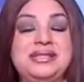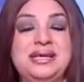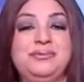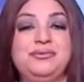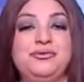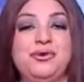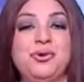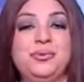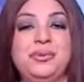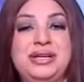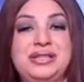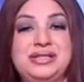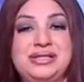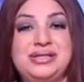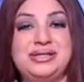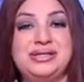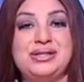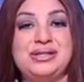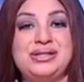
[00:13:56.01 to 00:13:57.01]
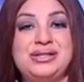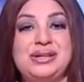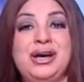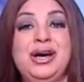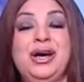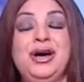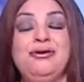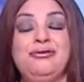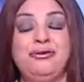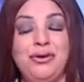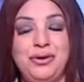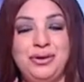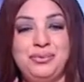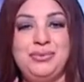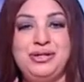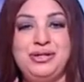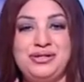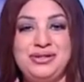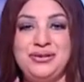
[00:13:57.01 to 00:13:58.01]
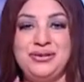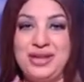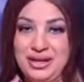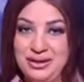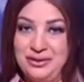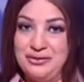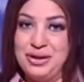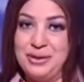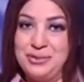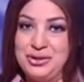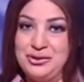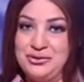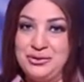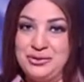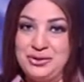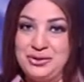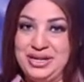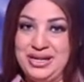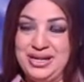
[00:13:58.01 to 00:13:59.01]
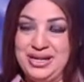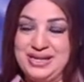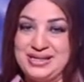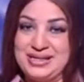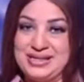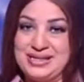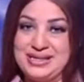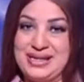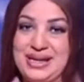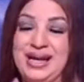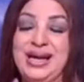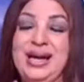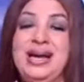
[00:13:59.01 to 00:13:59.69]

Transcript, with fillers: Basim, former Assistant Foreign Minister, thank you very much for joining us.